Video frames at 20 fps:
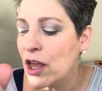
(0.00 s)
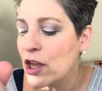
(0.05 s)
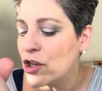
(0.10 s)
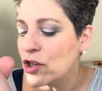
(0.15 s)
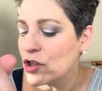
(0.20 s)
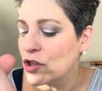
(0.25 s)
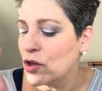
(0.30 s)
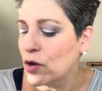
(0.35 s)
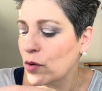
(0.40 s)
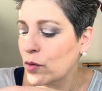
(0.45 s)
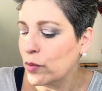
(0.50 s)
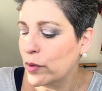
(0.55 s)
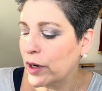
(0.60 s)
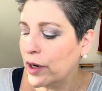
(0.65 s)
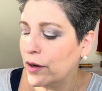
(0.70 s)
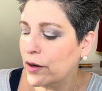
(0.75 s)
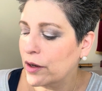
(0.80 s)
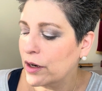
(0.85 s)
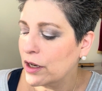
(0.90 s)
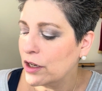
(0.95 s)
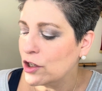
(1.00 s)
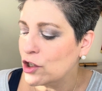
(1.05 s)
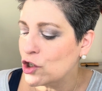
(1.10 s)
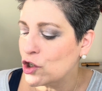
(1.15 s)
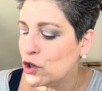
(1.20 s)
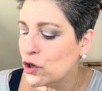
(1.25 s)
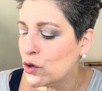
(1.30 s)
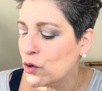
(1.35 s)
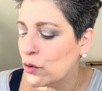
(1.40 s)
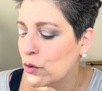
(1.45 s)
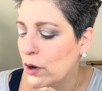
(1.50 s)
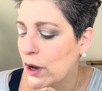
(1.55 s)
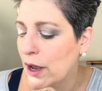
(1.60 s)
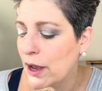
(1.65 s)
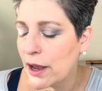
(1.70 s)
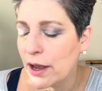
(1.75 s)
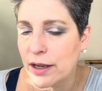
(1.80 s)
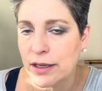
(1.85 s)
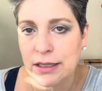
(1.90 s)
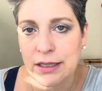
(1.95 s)
So what I'm gonna do,
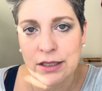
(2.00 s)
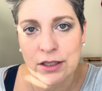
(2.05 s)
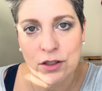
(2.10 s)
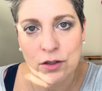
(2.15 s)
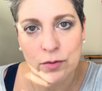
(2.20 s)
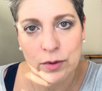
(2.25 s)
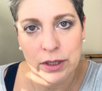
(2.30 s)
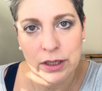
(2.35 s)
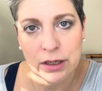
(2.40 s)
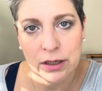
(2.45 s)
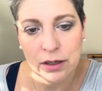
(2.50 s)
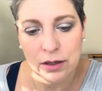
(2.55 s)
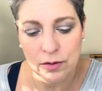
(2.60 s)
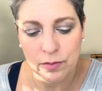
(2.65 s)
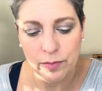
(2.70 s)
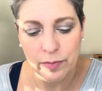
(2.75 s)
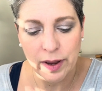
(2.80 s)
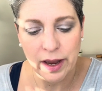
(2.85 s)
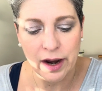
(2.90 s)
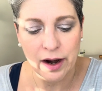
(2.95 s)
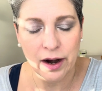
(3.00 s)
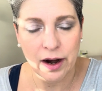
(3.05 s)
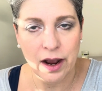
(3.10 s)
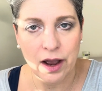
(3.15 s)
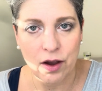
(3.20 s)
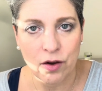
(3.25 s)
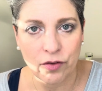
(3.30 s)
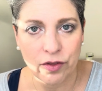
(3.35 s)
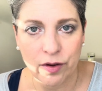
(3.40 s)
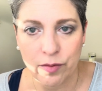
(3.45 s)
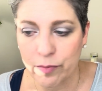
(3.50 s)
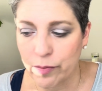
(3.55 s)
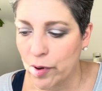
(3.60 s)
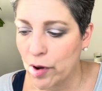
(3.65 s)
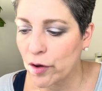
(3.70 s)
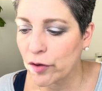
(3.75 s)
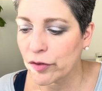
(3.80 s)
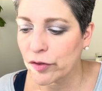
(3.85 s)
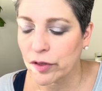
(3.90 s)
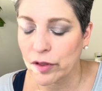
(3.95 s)
just so we can compare how they
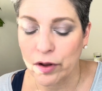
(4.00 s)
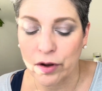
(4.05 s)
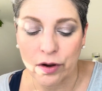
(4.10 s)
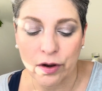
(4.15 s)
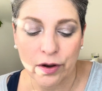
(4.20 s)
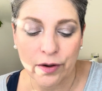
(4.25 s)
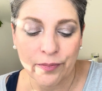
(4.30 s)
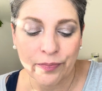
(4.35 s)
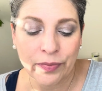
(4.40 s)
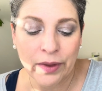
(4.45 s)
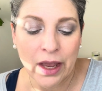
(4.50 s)
both look.